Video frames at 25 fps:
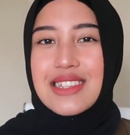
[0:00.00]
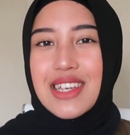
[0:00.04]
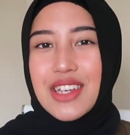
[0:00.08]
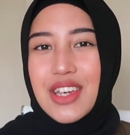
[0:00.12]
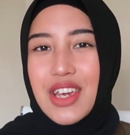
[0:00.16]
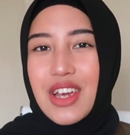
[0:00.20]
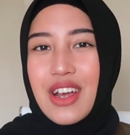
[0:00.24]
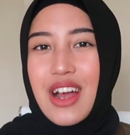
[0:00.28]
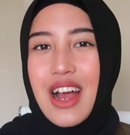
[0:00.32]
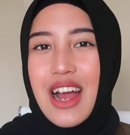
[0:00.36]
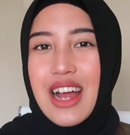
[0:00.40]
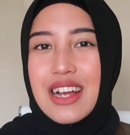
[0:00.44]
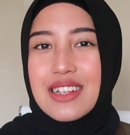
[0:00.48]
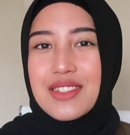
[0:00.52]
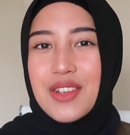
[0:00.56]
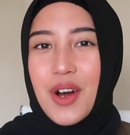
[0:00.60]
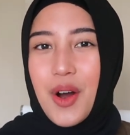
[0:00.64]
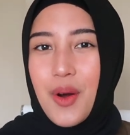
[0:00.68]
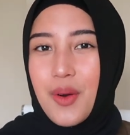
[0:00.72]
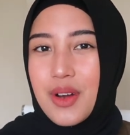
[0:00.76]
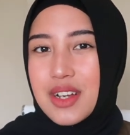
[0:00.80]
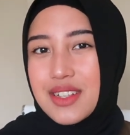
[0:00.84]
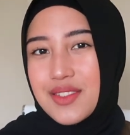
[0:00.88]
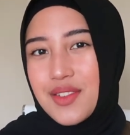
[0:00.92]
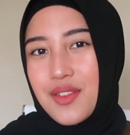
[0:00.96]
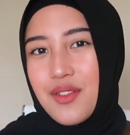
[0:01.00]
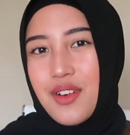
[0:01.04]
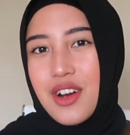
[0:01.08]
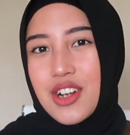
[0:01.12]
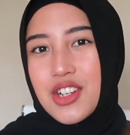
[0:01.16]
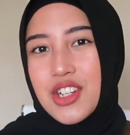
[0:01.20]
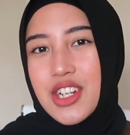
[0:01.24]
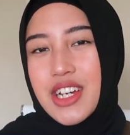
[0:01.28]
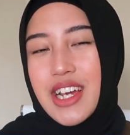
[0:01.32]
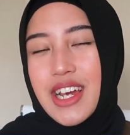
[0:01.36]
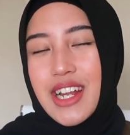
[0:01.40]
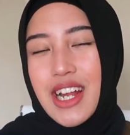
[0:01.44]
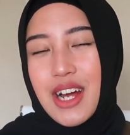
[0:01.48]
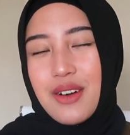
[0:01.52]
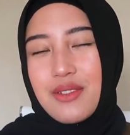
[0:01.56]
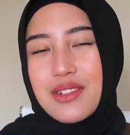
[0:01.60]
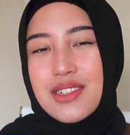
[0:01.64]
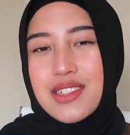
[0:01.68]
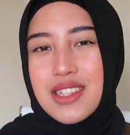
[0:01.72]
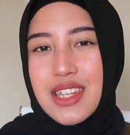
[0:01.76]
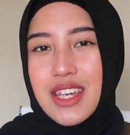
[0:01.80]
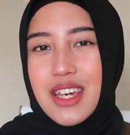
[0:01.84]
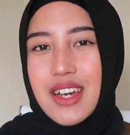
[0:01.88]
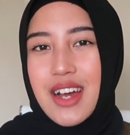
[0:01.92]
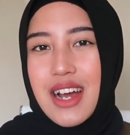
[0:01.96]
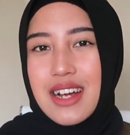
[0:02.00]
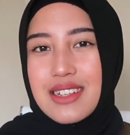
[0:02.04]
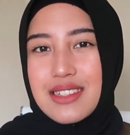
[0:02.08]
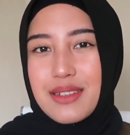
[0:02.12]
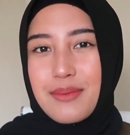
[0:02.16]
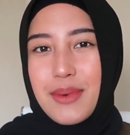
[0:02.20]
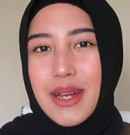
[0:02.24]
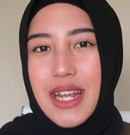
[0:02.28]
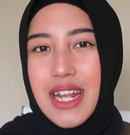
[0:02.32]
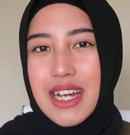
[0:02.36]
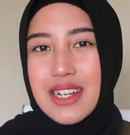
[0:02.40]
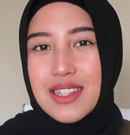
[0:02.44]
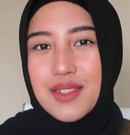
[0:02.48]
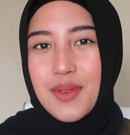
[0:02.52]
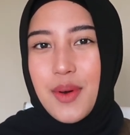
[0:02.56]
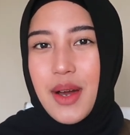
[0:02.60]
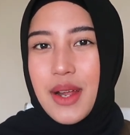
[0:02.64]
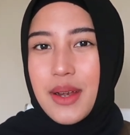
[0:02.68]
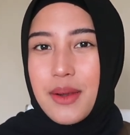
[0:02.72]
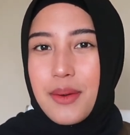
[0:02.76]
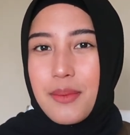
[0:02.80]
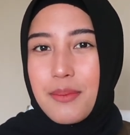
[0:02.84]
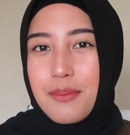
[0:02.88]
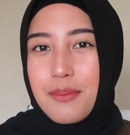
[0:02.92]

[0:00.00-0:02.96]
Thank you guys always for watching, and I will see you guys in my next one.